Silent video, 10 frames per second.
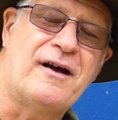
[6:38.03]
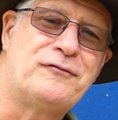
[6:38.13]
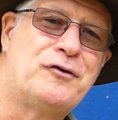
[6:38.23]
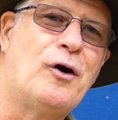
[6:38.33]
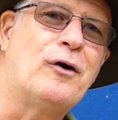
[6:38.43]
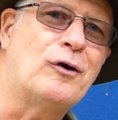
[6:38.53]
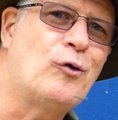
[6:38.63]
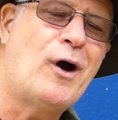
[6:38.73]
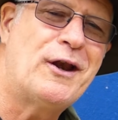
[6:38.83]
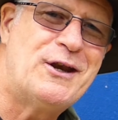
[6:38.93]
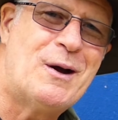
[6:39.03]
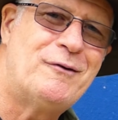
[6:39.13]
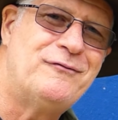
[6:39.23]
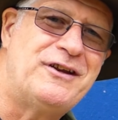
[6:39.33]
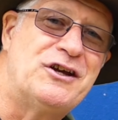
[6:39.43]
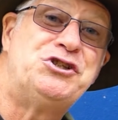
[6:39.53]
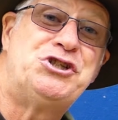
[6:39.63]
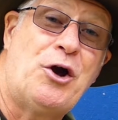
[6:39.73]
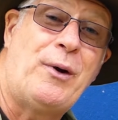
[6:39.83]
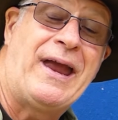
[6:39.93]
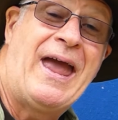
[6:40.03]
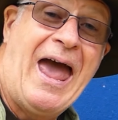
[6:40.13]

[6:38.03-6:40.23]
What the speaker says: I've got quite a number of videos showing